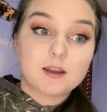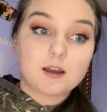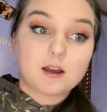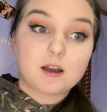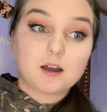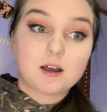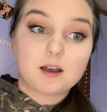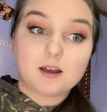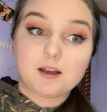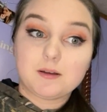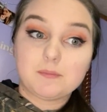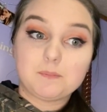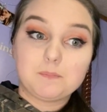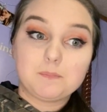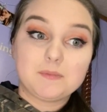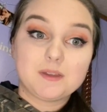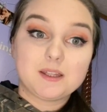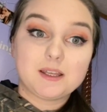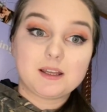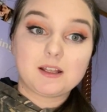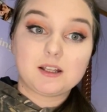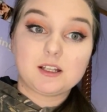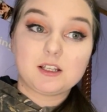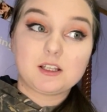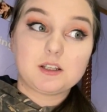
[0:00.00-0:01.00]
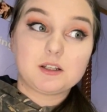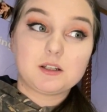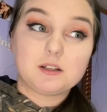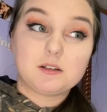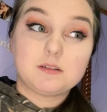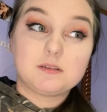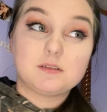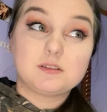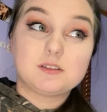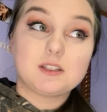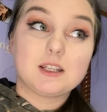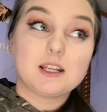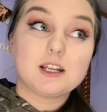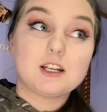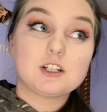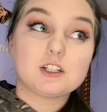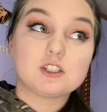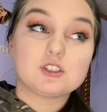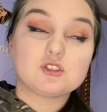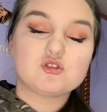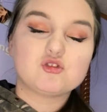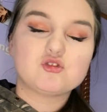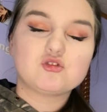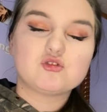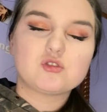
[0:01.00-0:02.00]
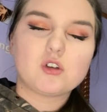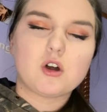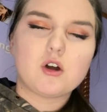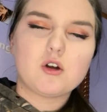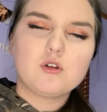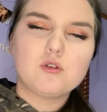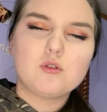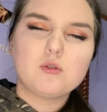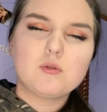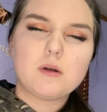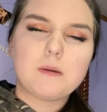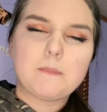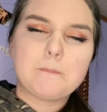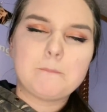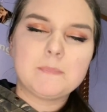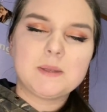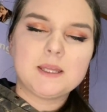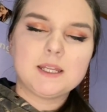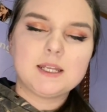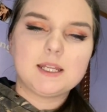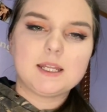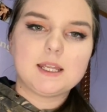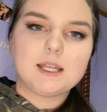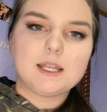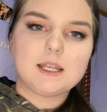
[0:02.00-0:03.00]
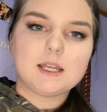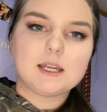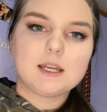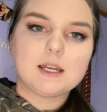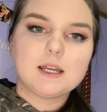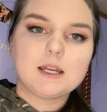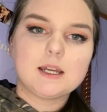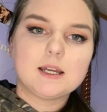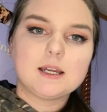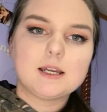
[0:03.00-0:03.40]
There are so many